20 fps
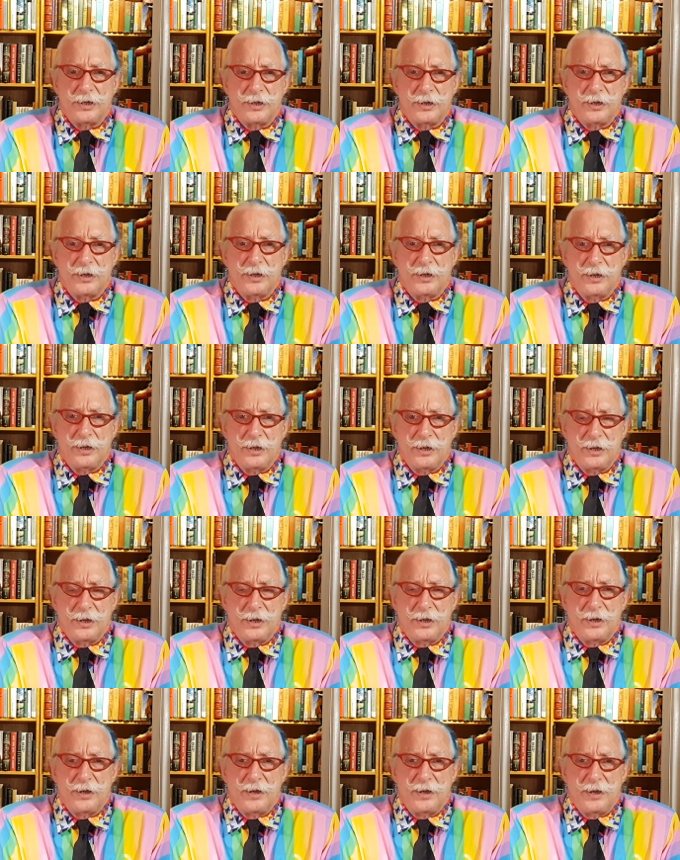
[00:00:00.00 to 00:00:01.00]

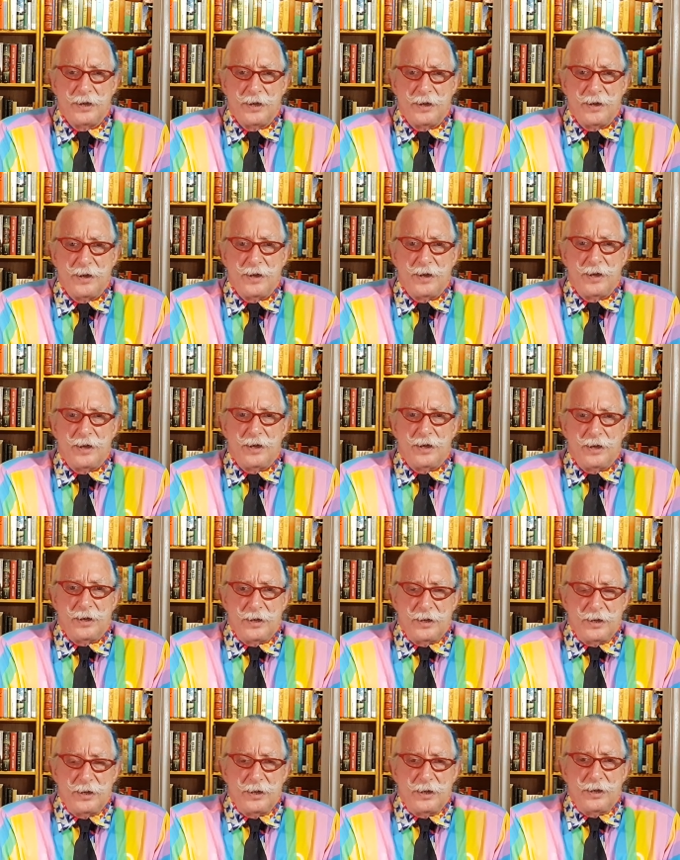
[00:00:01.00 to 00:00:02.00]

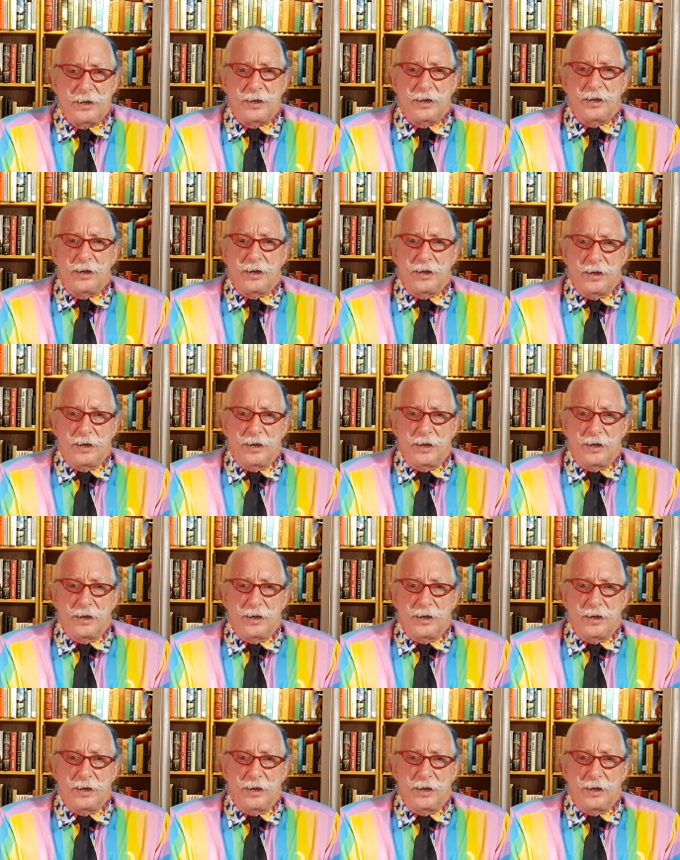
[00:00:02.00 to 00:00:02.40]
(silence)